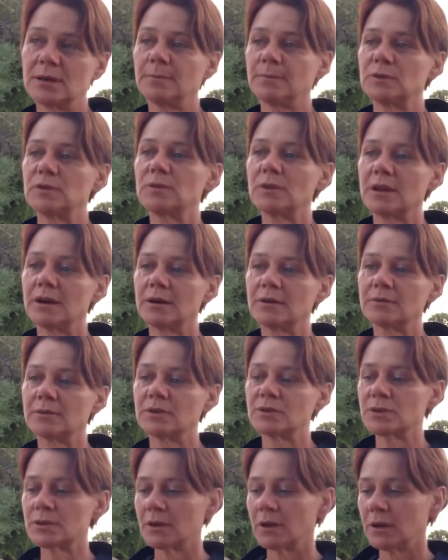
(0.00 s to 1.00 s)
up to now
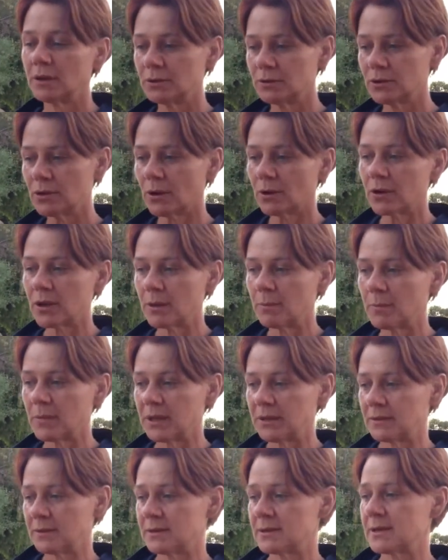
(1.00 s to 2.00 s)
it's
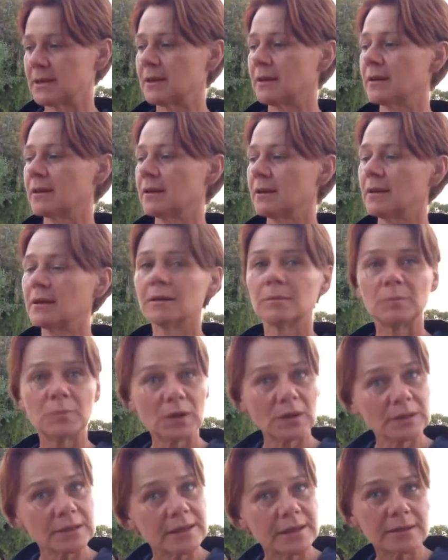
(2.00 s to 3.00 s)
documenting,
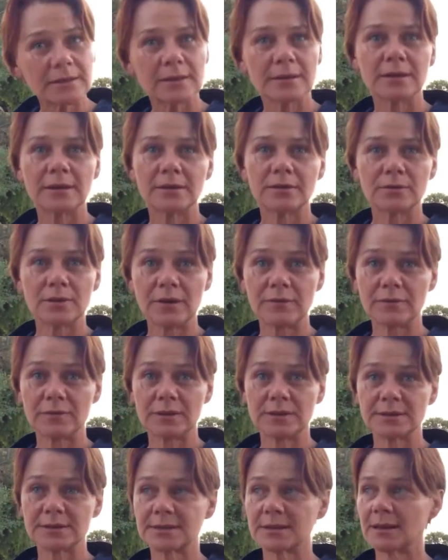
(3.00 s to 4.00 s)
building the
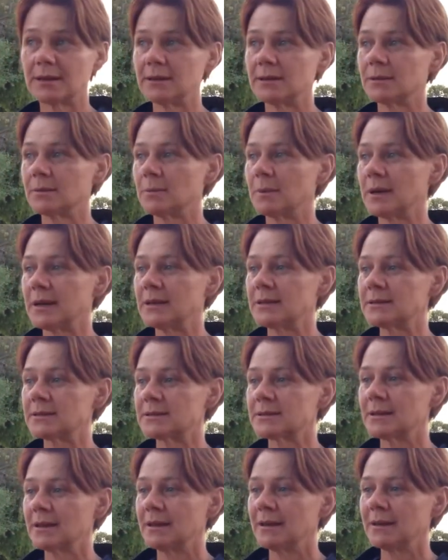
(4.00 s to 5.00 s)
reference
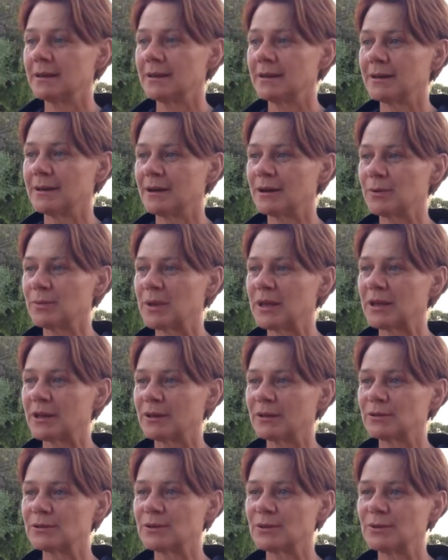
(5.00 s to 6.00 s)
database, and now we're
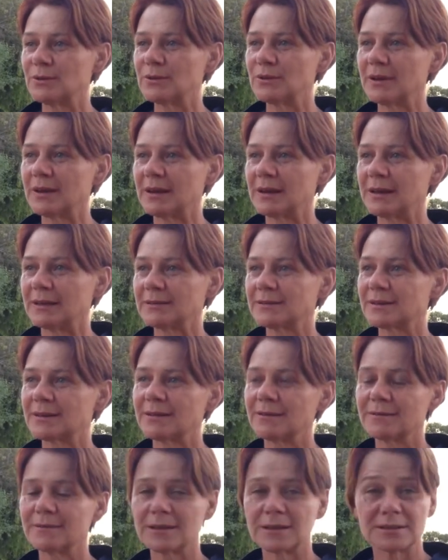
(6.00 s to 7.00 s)
going to look at
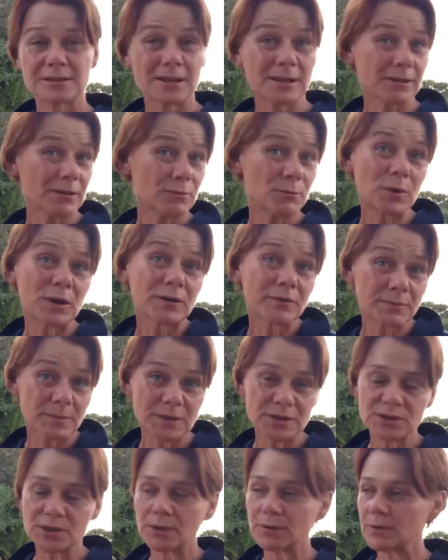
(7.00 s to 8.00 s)
things like one of
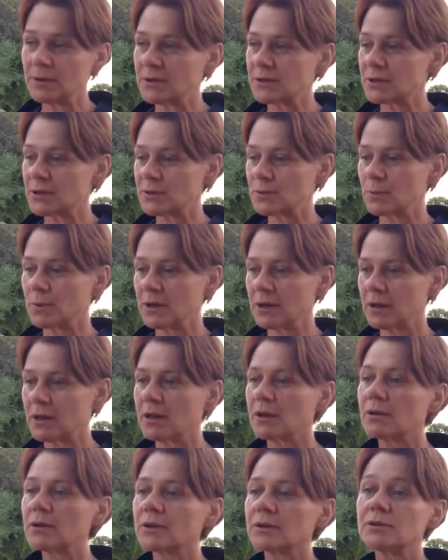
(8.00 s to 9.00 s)
my students is
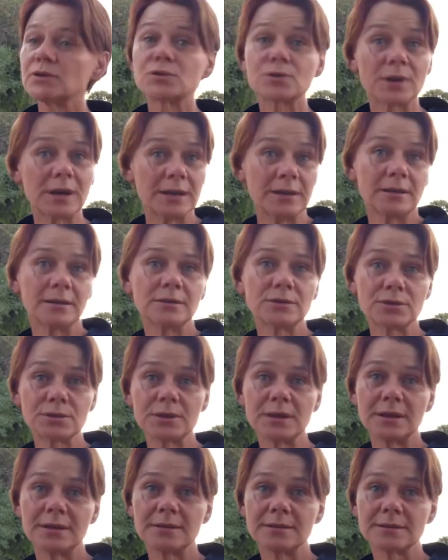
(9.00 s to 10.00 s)
working on traded
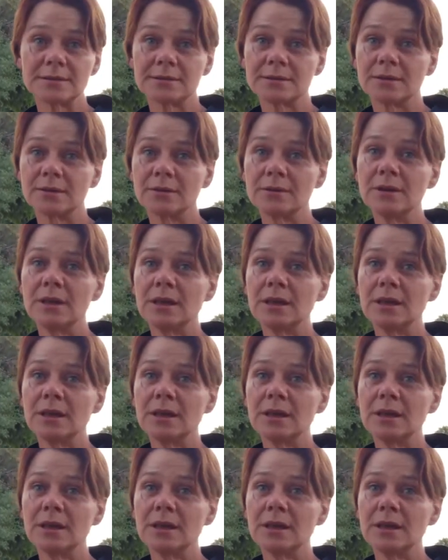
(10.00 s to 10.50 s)
trees, so